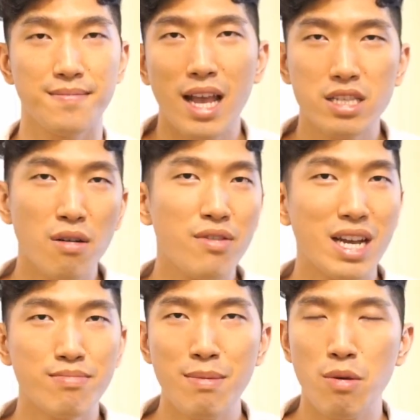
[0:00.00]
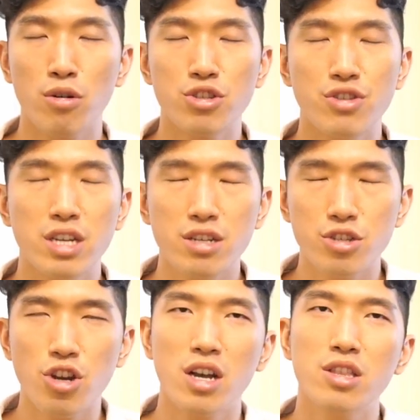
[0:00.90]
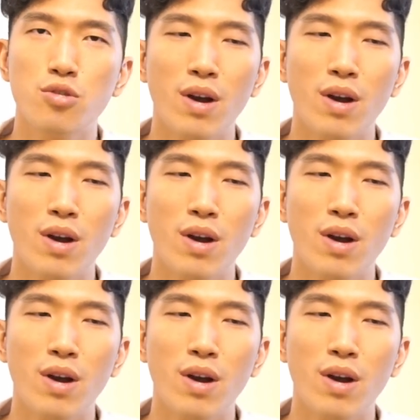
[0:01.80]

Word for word: And some of you guys might be wondering, John,